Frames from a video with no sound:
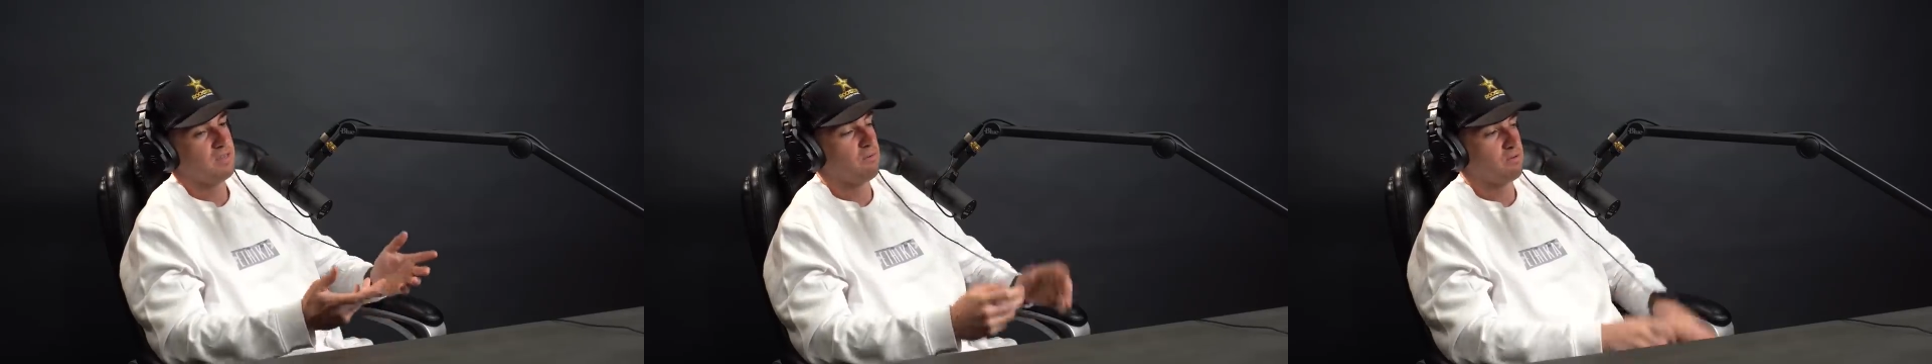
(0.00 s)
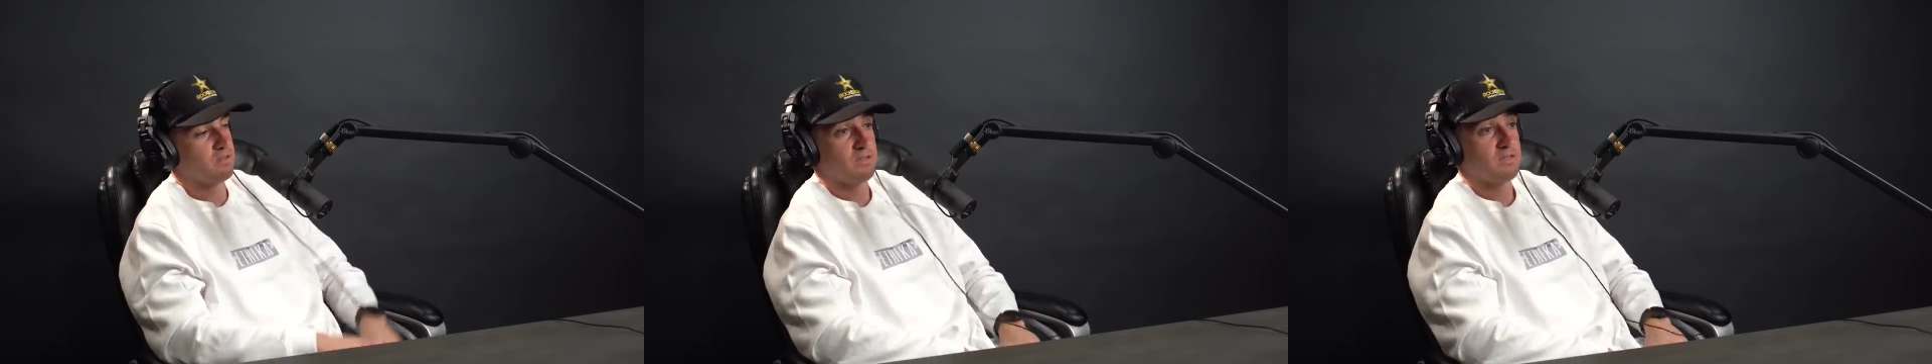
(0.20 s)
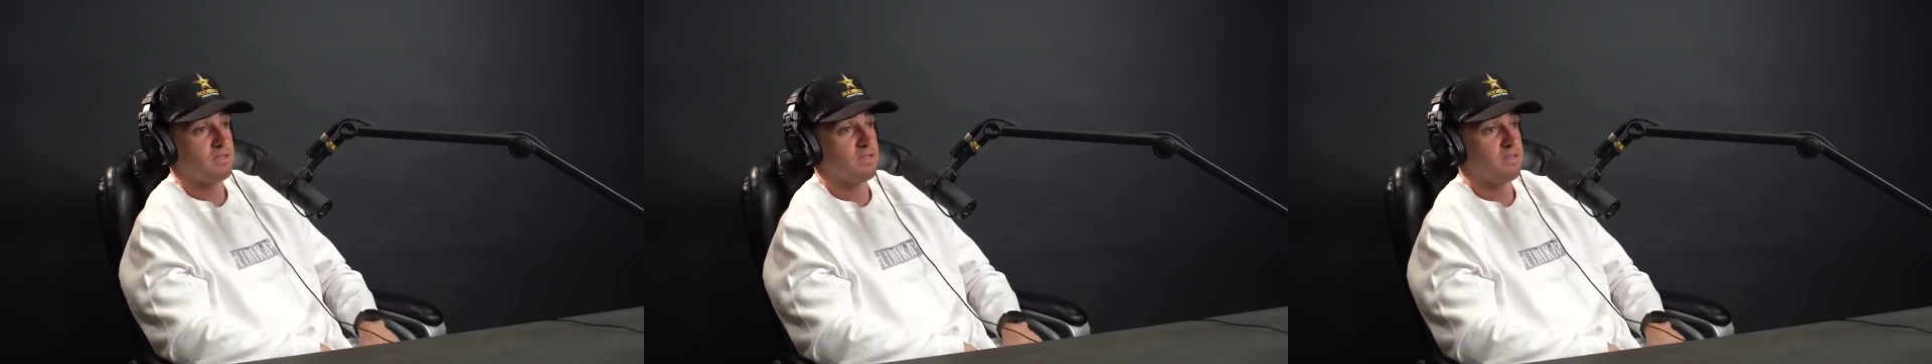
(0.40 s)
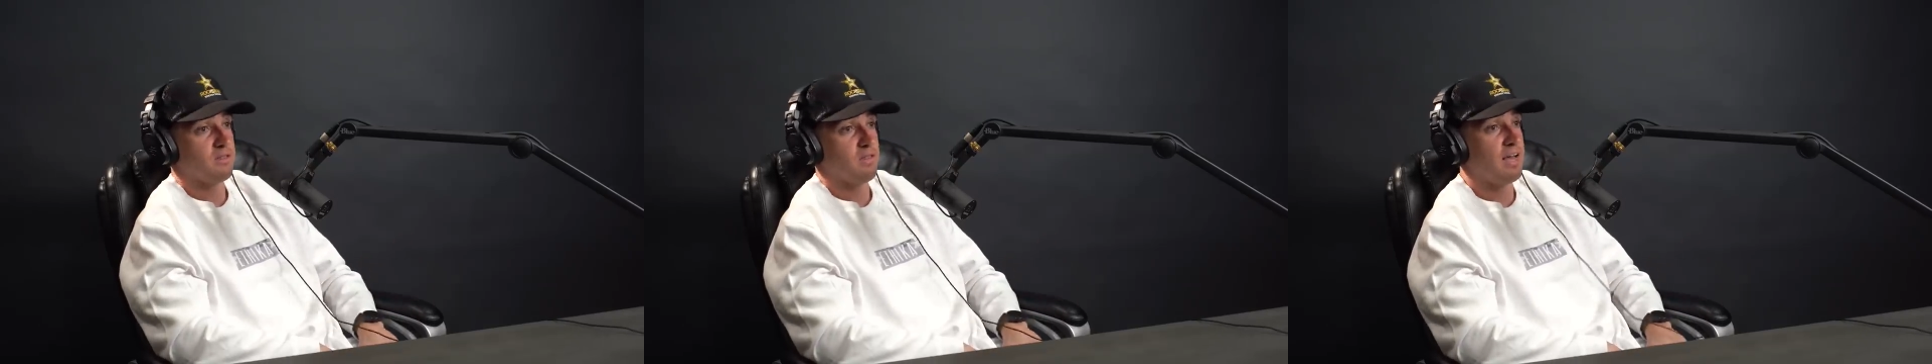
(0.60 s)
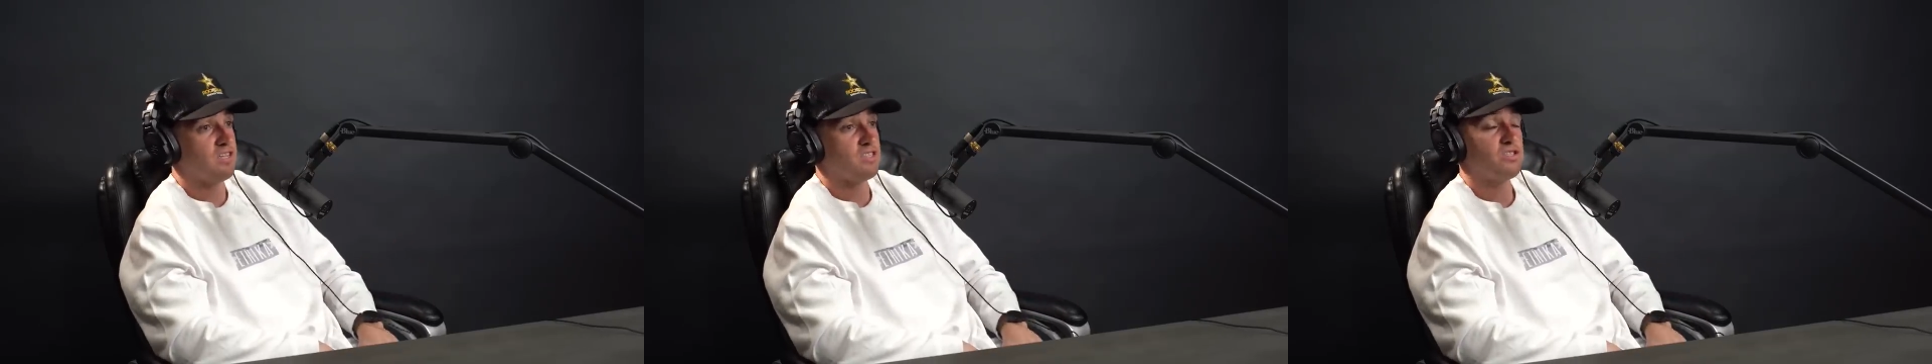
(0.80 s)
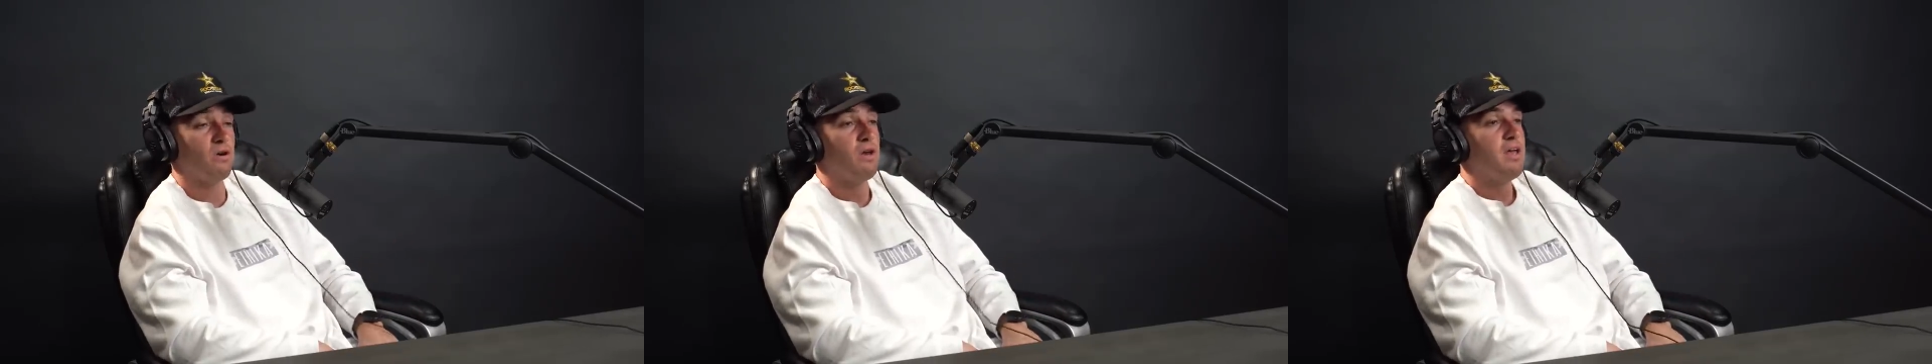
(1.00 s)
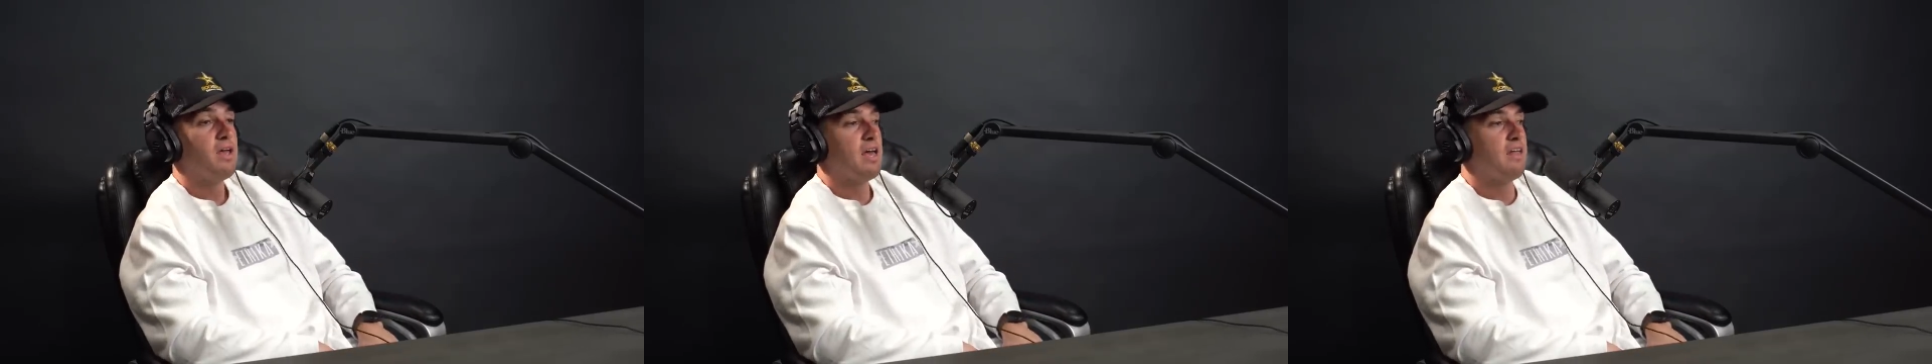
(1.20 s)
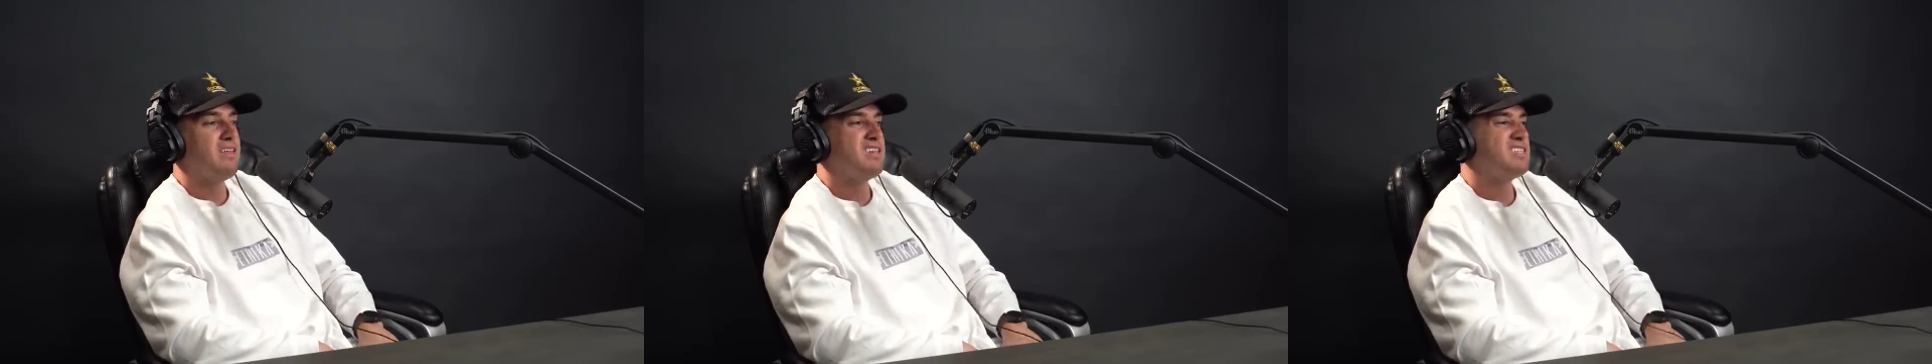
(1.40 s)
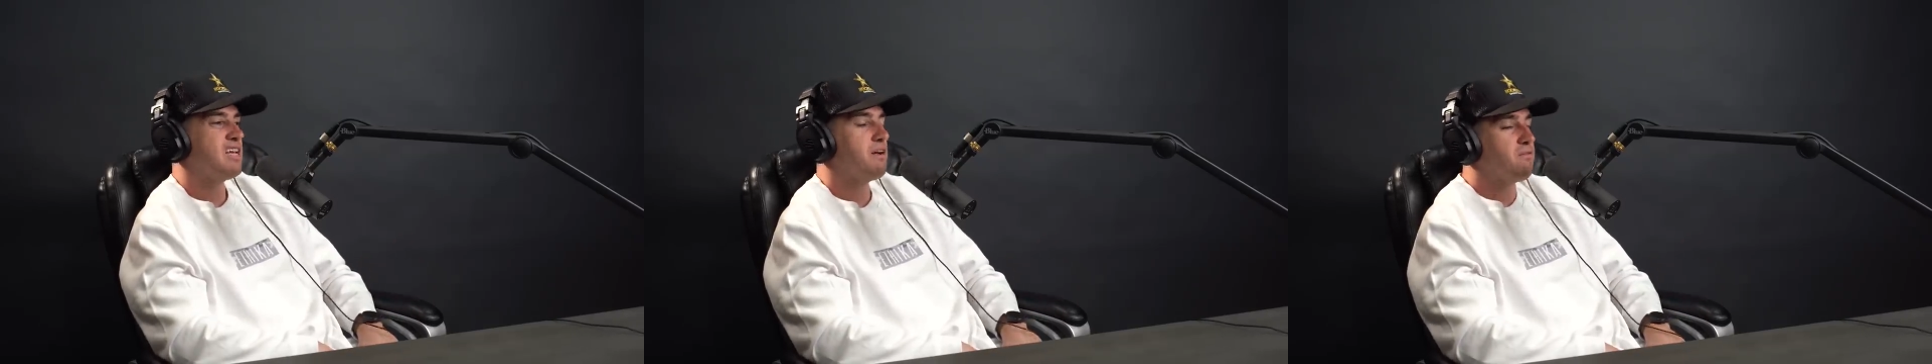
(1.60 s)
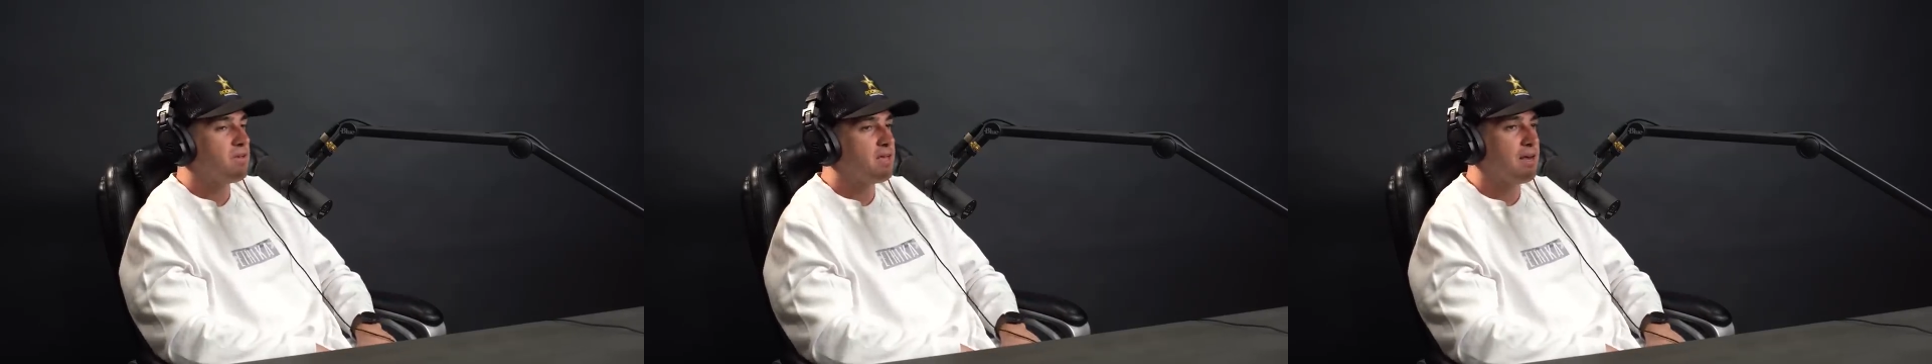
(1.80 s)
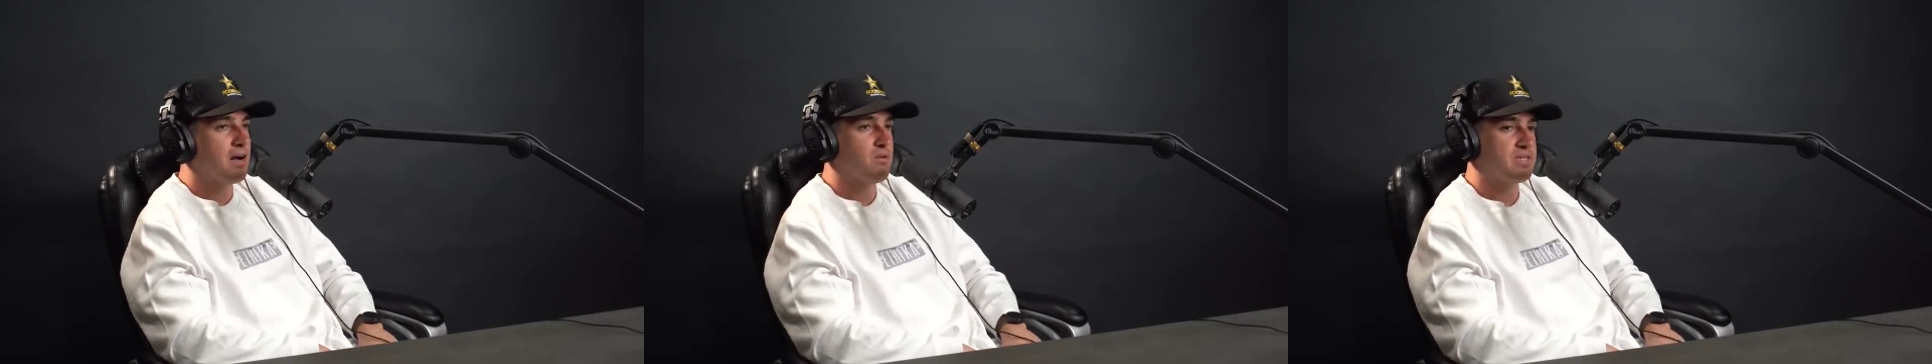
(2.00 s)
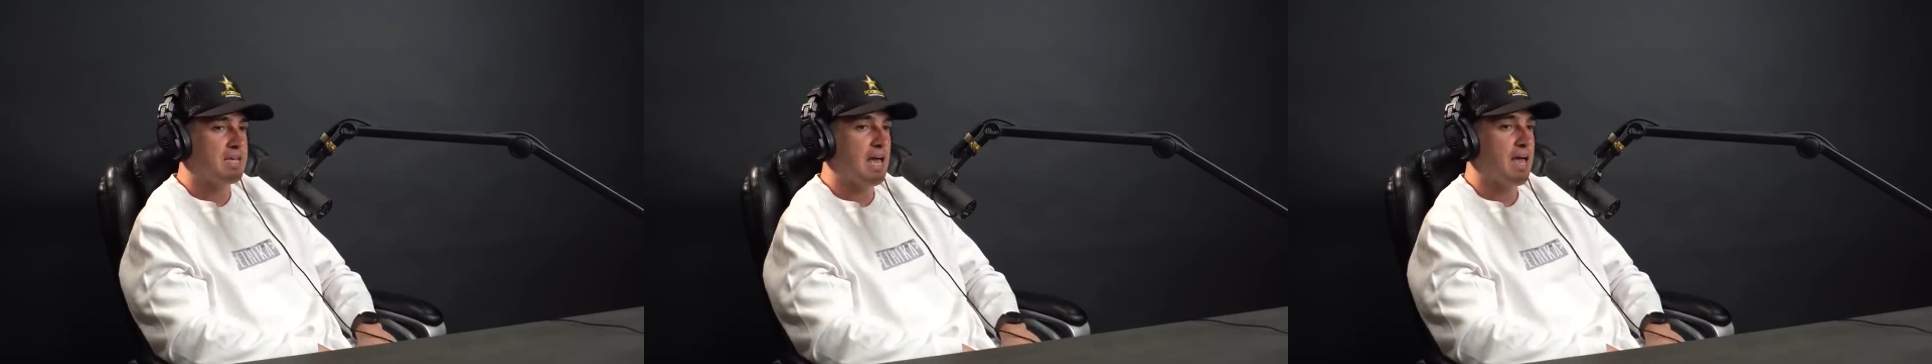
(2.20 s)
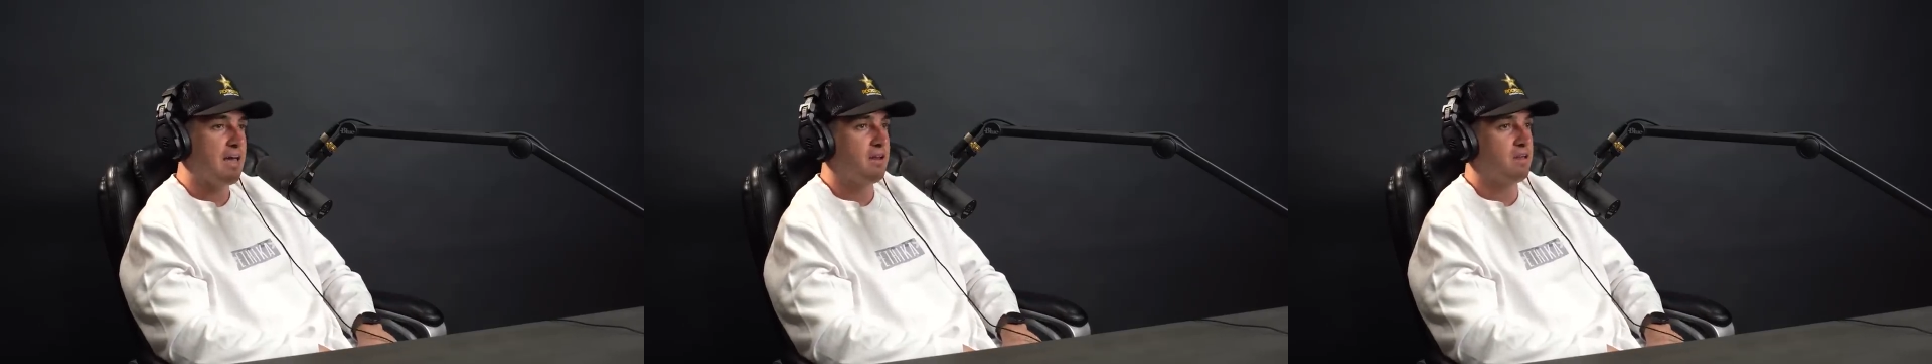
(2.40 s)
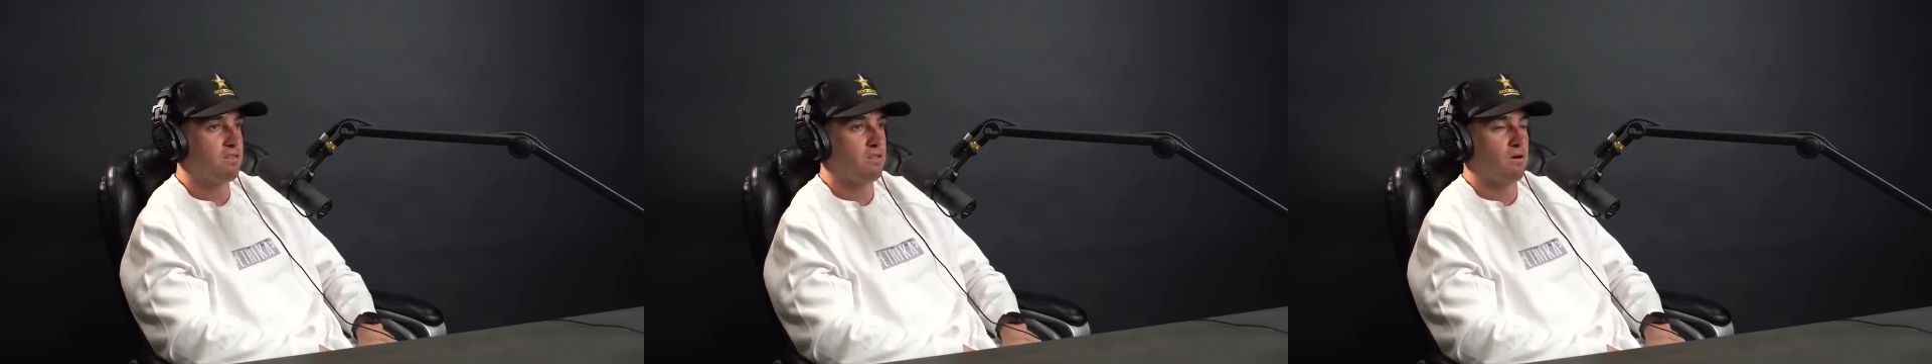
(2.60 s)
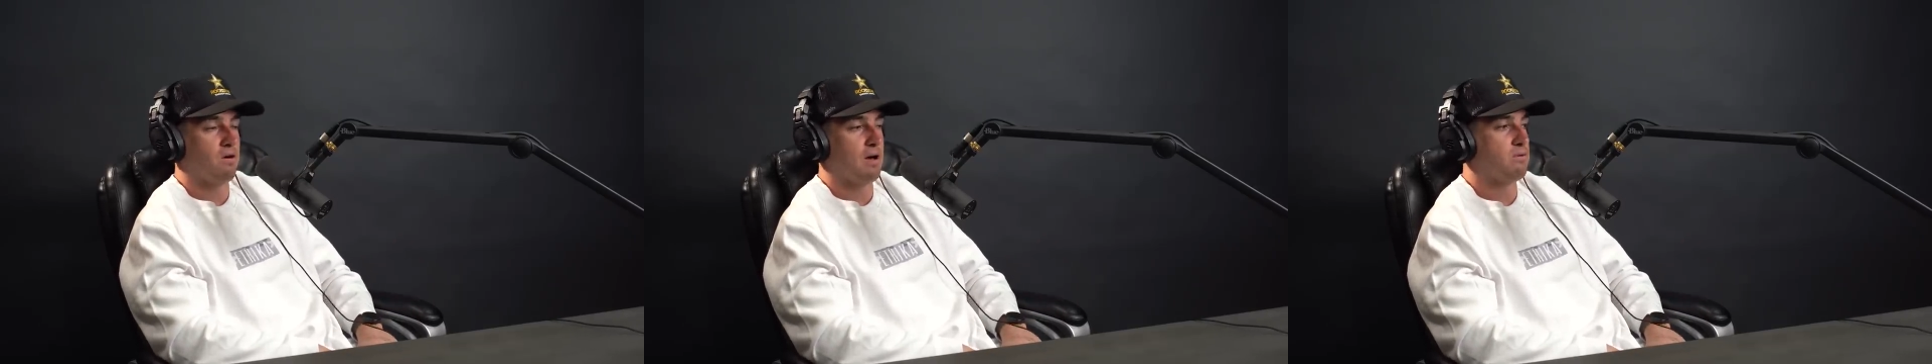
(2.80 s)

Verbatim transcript: That was lights. So at least every year I was in it though.